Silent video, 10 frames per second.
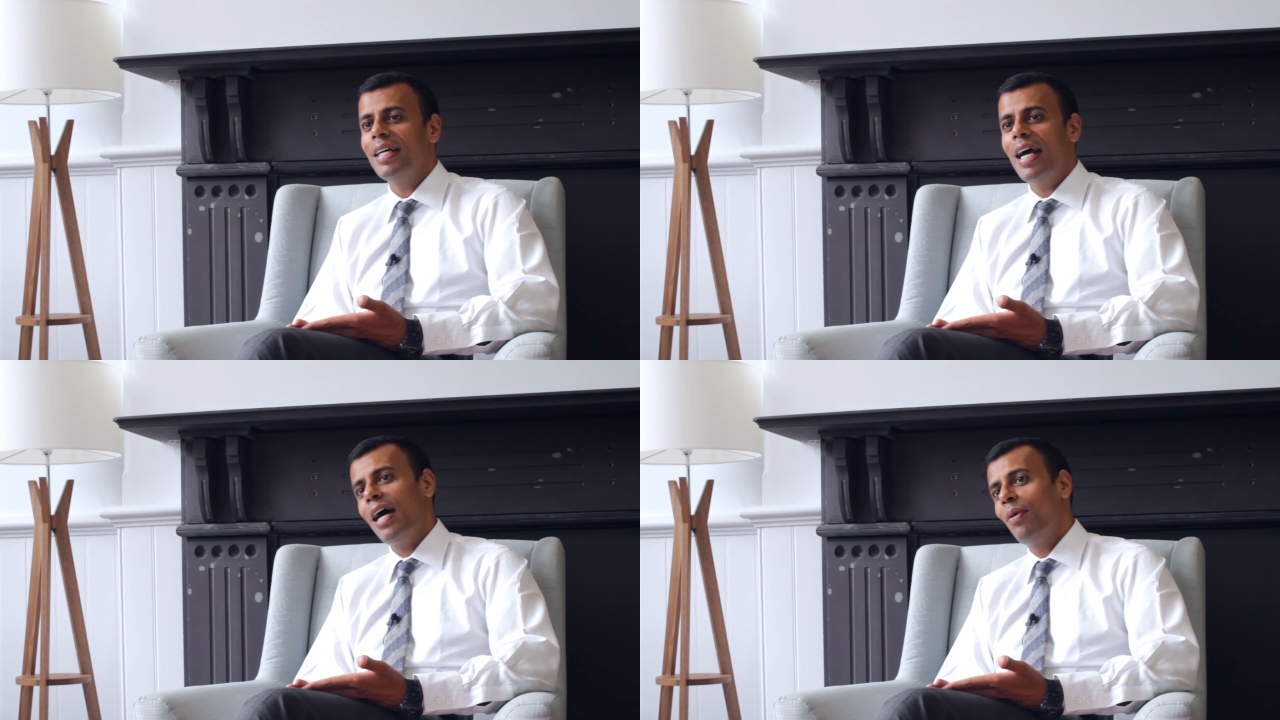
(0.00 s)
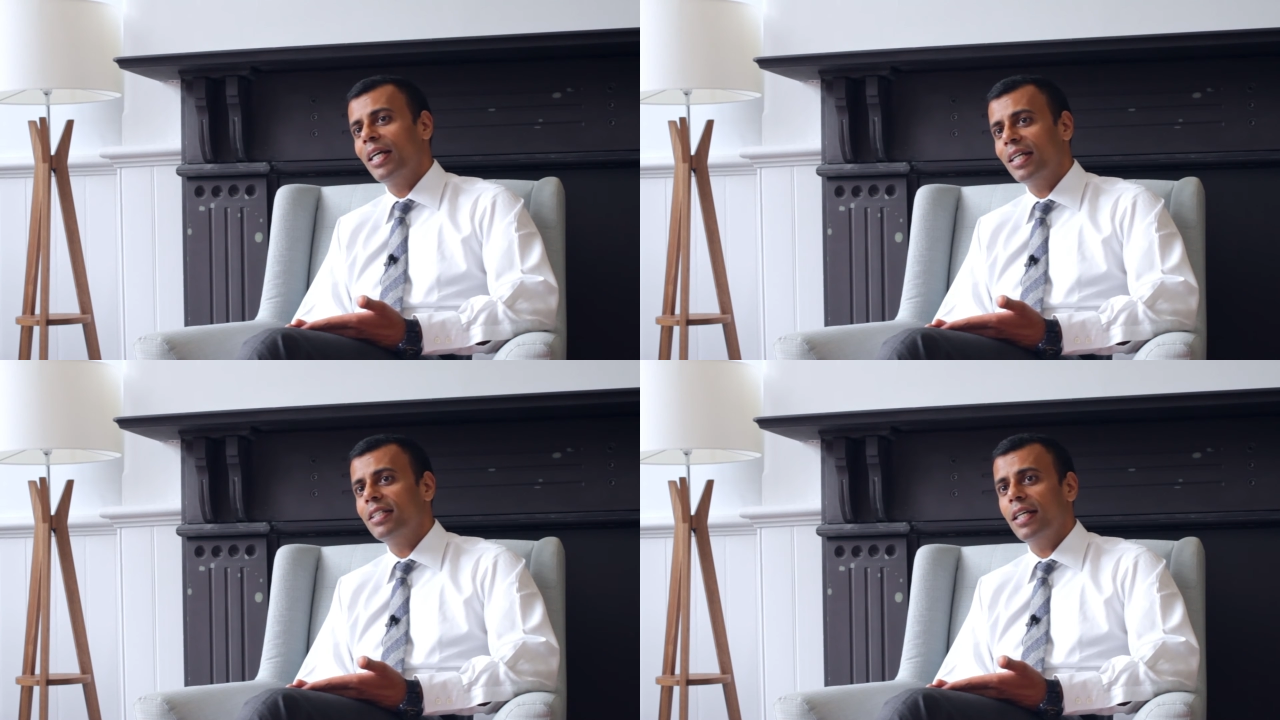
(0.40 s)
How are we
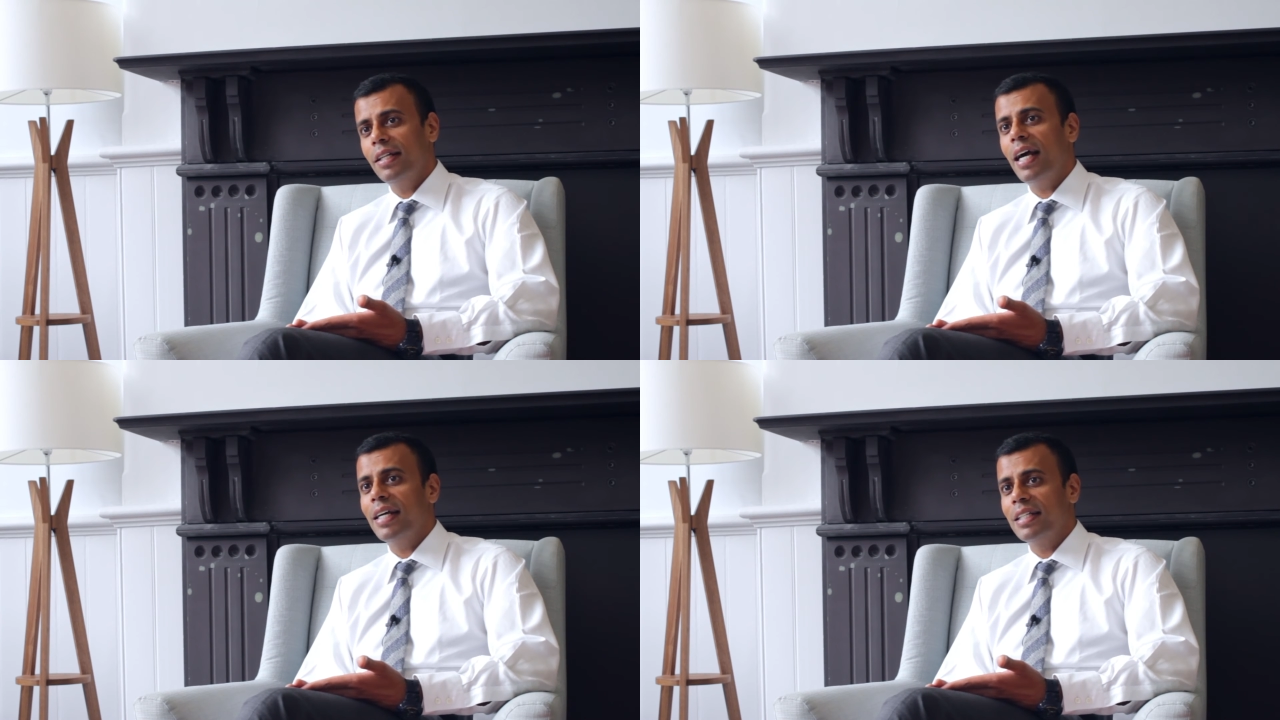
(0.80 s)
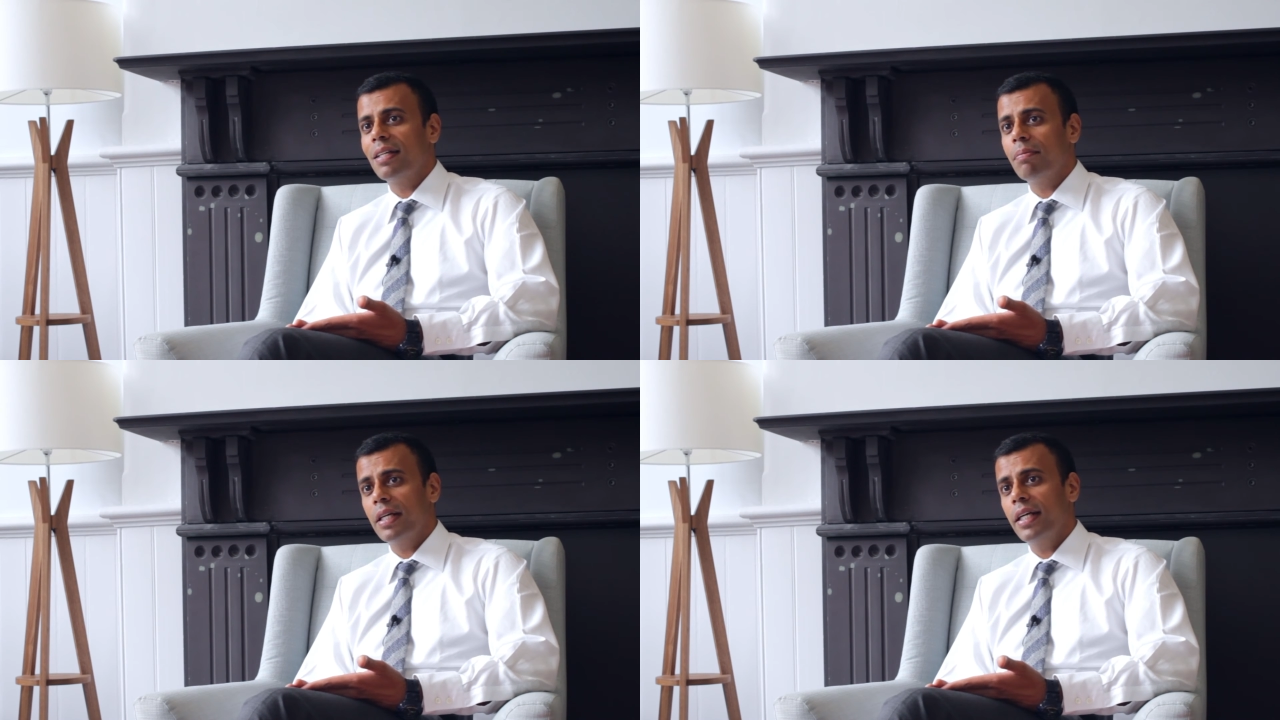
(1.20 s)
going to turn that into
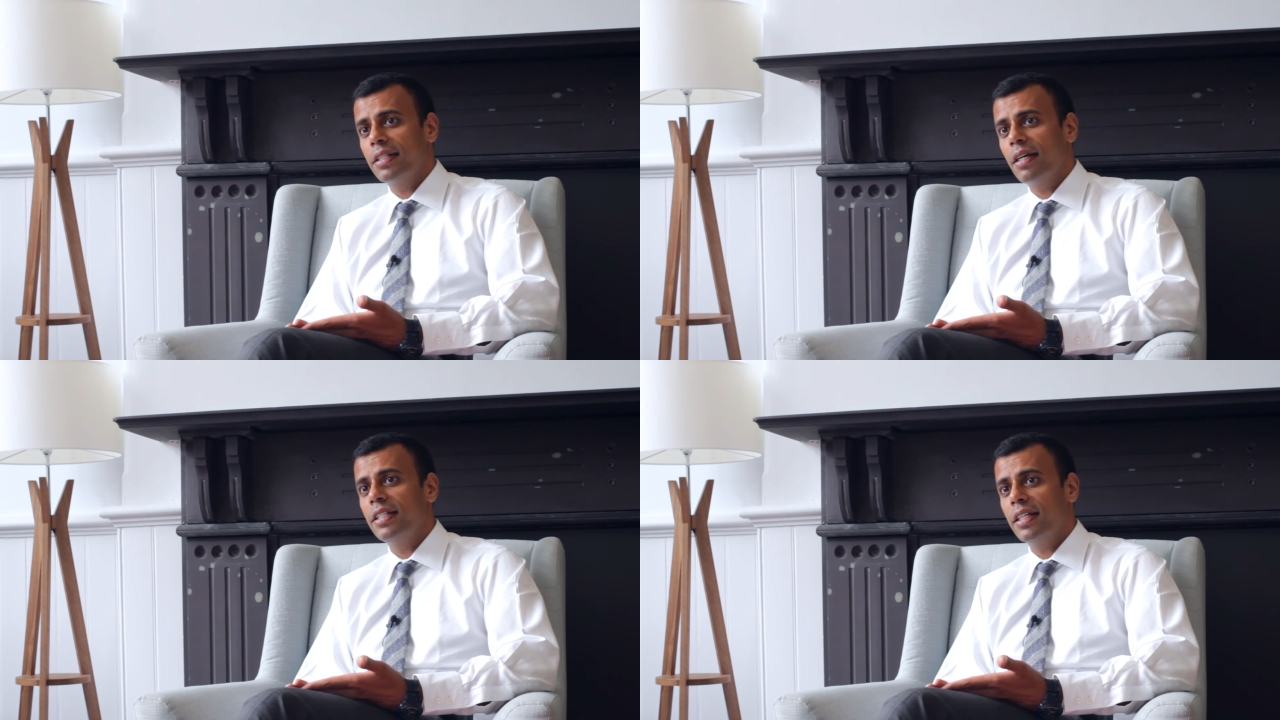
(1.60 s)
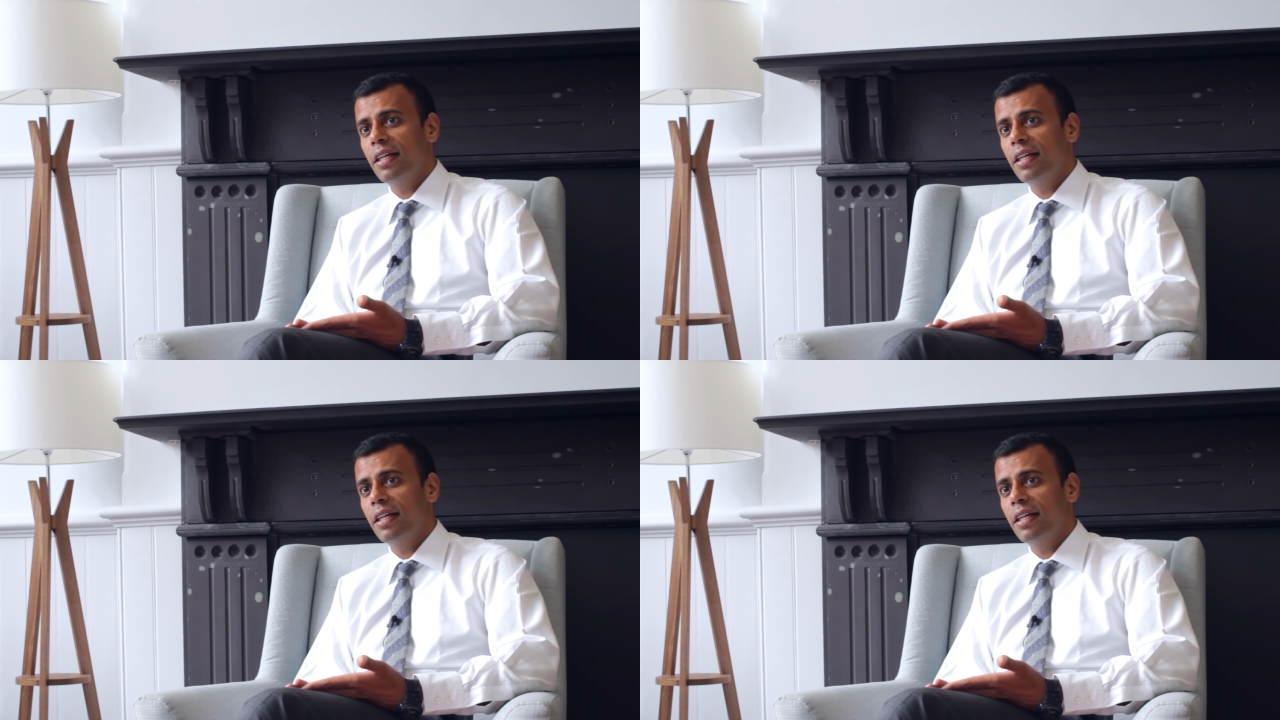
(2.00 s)
something exciting